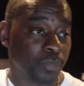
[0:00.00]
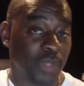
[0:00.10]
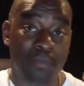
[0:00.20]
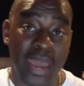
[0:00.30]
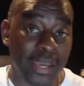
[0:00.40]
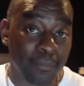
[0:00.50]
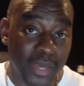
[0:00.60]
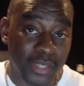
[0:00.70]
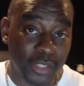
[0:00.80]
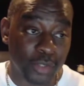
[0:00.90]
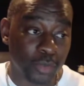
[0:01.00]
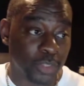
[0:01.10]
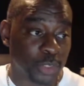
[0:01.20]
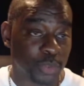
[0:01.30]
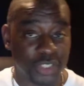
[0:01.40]
the mega menu,
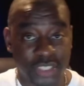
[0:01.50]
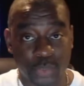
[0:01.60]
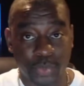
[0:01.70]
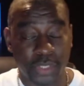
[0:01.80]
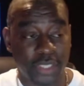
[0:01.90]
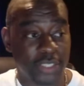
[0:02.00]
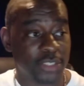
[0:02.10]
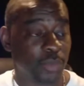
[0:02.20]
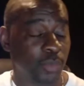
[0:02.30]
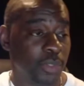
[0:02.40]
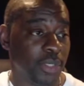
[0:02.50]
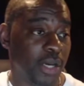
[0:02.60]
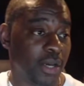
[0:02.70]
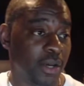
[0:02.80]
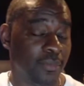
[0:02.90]
which was just released
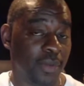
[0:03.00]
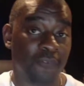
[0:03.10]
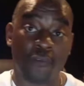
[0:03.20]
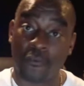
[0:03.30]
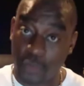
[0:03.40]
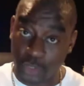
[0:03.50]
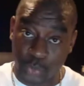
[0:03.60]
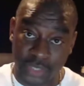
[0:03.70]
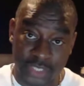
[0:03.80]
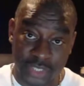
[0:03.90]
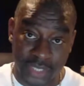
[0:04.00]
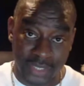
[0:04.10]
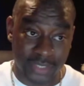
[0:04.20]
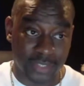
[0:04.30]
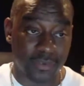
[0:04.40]
for first release
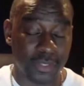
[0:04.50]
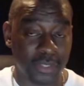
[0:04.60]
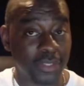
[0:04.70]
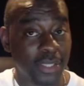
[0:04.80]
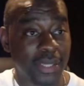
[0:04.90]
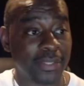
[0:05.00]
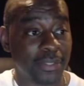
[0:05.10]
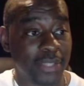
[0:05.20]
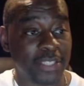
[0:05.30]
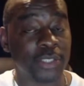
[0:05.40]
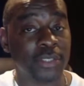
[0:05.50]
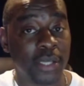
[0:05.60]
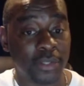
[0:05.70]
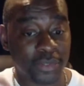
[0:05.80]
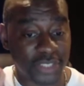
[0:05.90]
tenants, and I think that's
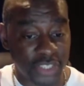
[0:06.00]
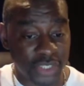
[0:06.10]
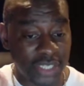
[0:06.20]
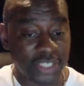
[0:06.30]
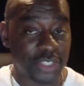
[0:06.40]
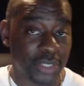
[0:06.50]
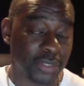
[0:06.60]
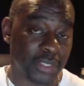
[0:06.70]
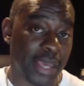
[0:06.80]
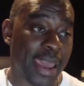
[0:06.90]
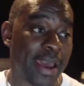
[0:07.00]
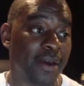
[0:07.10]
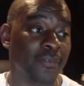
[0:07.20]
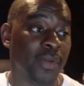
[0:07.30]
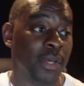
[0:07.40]
another distinction to
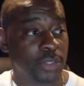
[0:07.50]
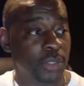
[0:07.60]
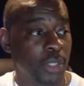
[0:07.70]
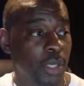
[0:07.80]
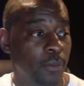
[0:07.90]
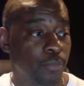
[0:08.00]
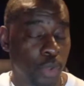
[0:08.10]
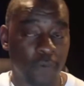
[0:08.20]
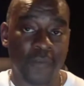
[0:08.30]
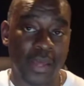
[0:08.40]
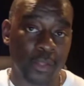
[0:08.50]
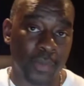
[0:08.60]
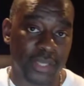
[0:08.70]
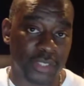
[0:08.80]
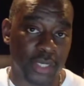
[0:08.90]
have. Profile
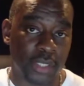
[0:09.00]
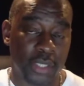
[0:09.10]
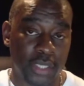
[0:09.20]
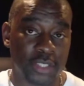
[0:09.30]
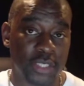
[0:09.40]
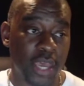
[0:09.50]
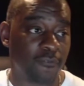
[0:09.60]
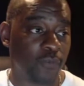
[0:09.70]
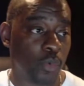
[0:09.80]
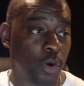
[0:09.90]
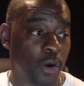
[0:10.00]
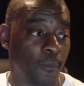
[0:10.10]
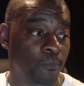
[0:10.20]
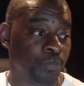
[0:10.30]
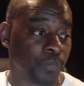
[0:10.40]
on my tenant is set
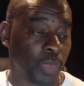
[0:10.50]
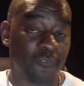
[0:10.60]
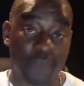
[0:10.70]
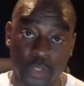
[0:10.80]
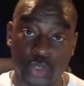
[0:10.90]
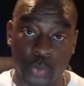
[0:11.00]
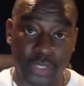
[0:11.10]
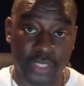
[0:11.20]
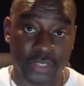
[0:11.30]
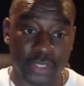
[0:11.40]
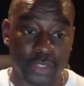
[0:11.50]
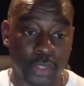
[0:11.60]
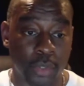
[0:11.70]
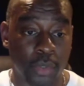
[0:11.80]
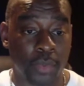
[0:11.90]
for first release,
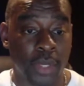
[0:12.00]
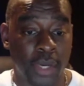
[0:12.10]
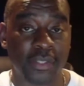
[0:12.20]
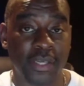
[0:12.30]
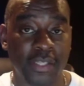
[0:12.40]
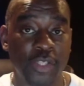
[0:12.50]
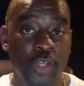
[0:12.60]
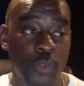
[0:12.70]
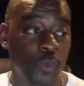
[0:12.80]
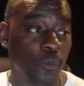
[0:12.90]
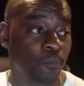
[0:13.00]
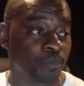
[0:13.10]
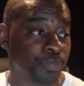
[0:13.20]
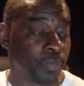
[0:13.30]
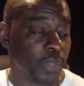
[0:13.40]
so anything new
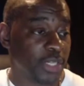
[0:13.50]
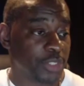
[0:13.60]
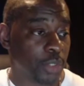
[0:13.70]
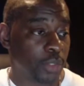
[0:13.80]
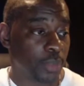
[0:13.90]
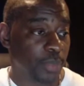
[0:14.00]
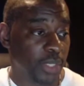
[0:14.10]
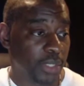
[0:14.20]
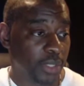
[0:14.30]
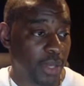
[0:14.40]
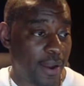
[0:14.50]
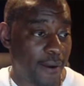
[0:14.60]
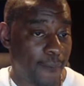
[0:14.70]
is going to be